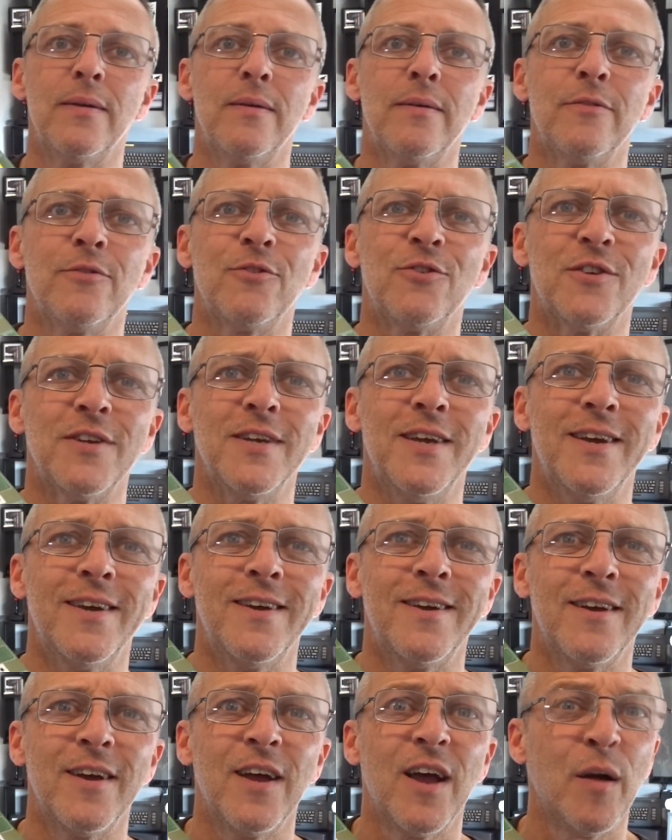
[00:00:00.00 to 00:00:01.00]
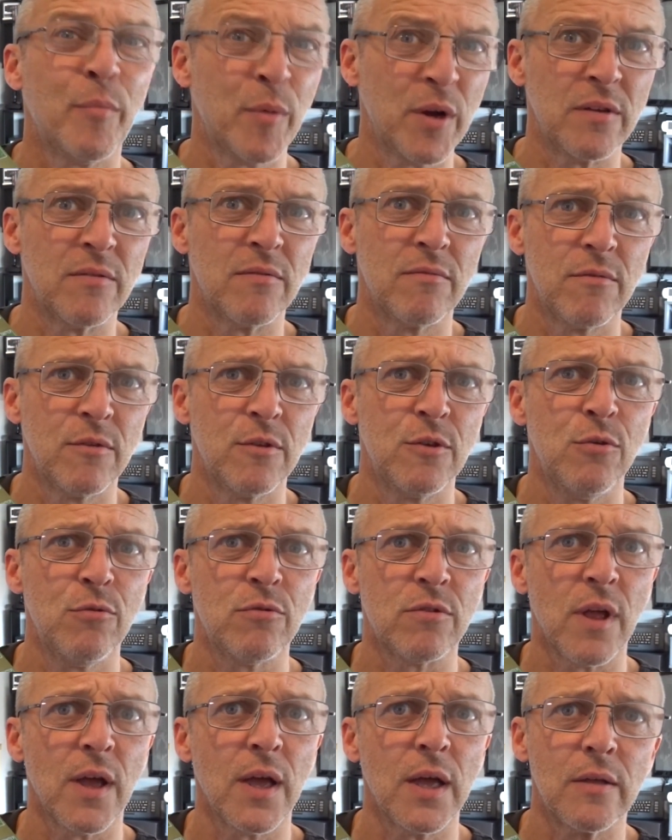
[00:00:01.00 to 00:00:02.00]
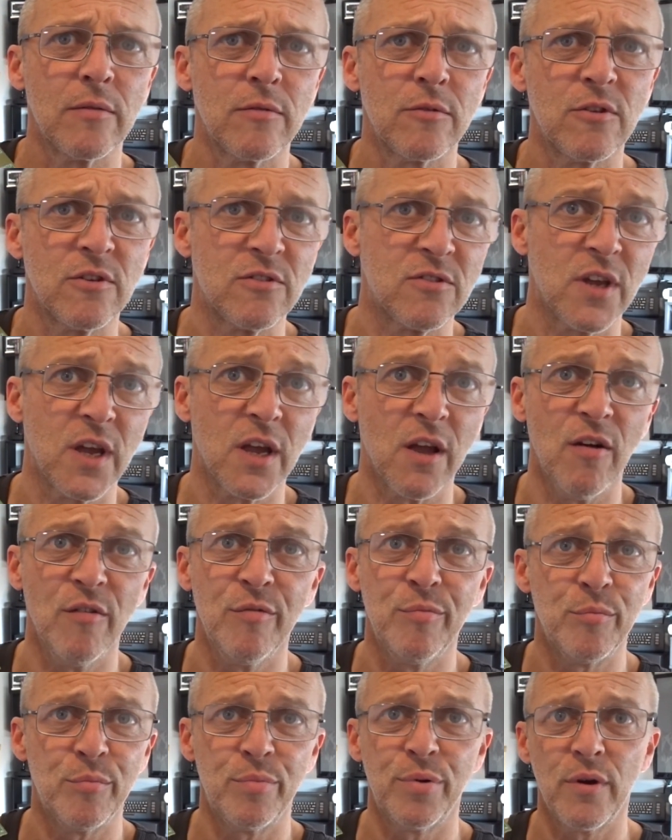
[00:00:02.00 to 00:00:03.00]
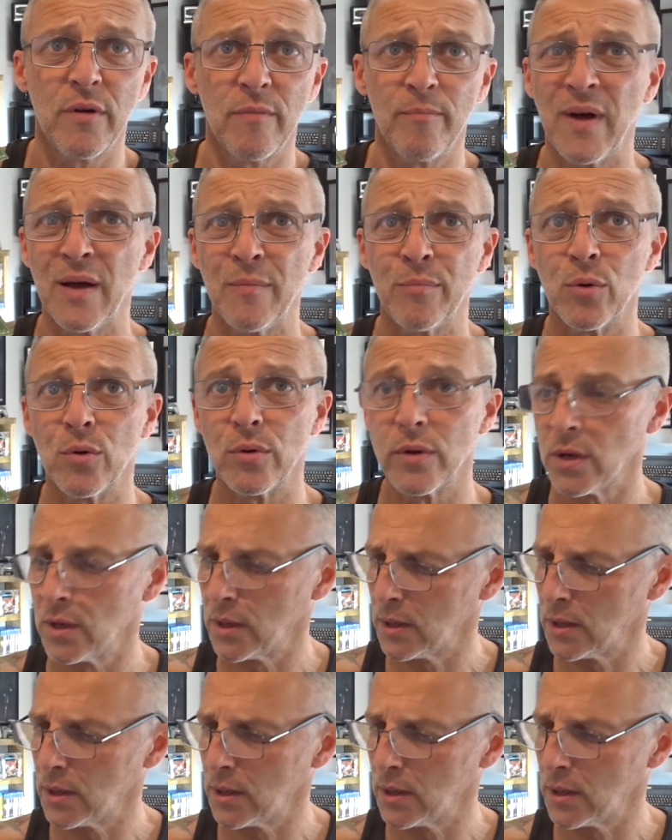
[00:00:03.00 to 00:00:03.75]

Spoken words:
you see, I might use that, just take it off and put it on my board.